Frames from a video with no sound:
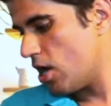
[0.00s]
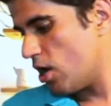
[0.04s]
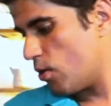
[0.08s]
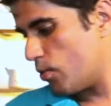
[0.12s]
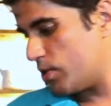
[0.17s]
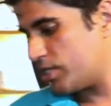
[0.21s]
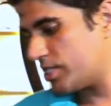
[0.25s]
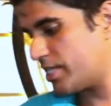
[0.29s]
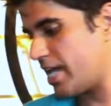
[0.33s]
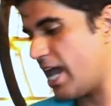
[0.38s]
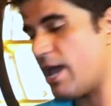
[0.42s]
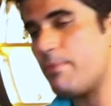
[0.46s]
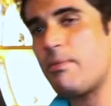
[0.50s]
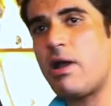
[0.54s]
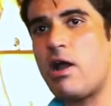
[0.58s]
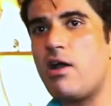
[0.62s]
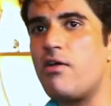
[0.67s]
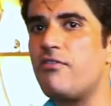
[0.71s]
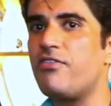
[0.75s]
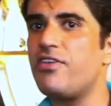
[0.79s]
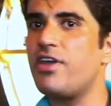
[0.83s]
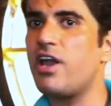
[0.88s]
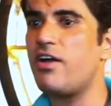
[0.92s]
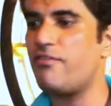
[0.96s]
which came out
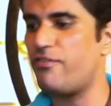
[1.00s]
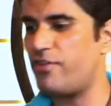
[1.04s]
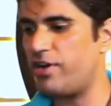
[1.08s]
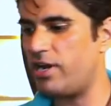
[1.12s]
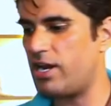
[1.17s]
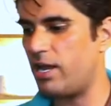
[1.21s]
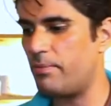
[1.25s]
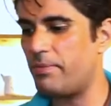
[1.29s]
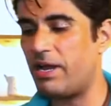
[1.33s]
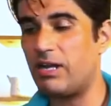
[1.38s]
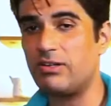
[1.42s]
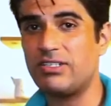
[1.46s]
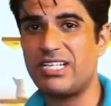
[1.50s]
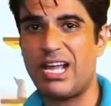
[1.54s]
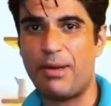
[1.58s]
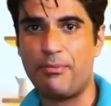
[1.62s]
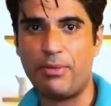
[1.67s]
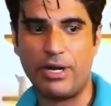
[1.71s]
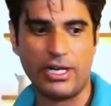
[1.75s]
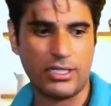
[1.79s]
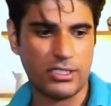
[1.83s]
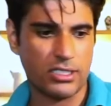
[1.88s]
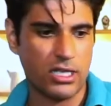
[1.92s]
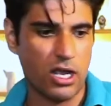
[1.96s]
of the oven about 10
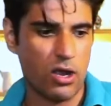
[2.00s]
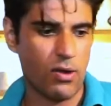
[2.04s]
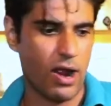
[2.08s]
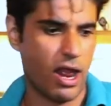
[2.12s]
minutes ago,